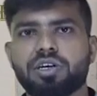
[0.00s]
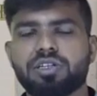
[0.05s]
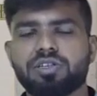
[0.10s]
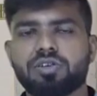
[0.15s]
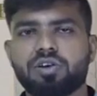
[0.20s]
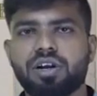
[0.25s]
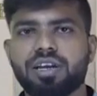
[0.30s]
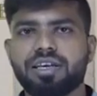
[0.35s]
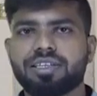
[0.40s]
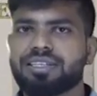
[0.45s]
is
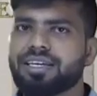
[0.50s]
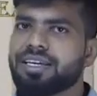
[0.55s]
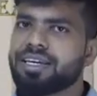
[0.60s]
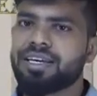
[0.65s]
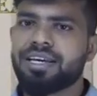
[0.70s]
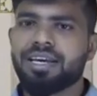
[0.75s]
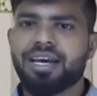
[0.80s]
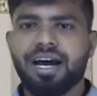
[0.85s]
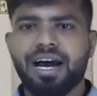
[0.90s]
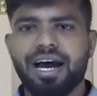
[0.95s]
called as the
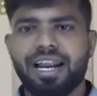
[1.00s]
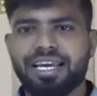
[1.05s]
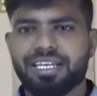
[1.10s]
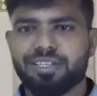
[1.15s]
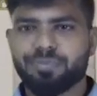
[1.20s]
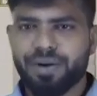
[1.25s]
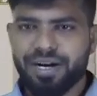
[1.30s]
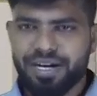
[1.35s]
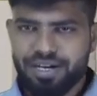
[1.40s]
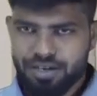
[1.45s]

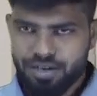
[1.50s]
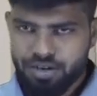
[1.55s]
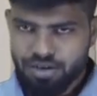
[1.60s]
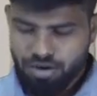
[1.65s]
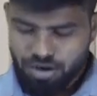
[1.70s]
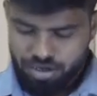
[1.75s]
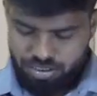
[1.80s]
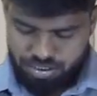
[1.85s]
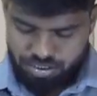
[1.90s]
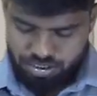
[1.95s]
unexpired
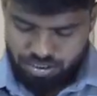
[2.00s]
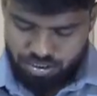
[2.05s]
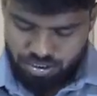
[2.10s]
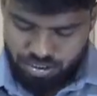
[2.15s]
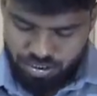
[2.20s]
cost.